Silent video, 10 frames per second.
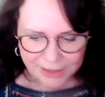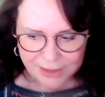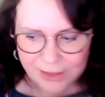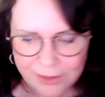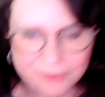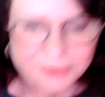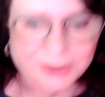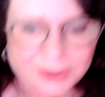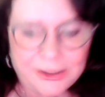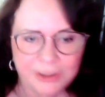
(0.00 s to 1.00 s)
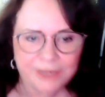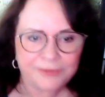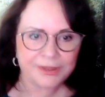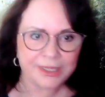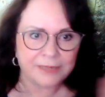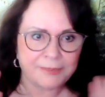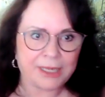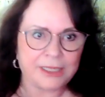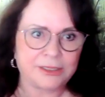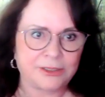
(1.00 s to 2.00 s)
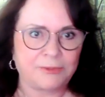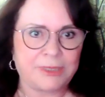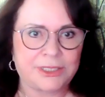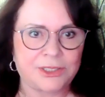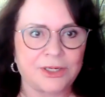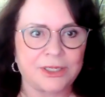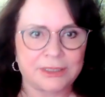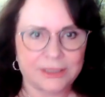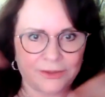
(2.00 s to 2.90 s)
So I don't even think about it till we start.